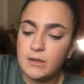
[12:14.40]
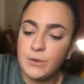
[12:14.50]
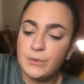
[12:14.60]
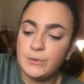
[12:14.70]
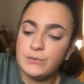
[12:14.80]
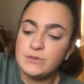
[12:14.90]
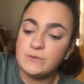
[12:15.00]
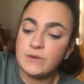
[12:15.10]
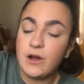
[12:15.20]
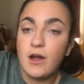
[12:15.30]
Who do
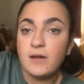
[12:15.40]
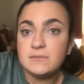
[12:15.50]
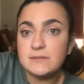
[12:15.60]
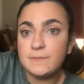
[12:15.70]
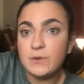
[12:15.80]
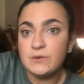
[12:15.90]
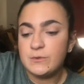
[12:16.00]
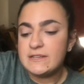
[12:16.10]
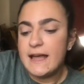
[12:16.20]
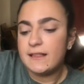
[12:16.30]
the carbs, who do
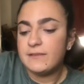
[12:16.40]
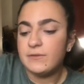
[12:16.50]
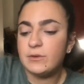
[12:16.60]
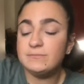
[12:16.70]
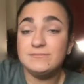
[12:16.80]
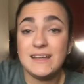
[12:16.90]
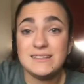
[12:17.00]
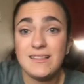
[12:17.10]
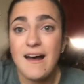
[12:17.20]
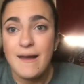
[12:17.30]
Italian food. That's a
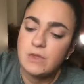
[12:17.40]
lot.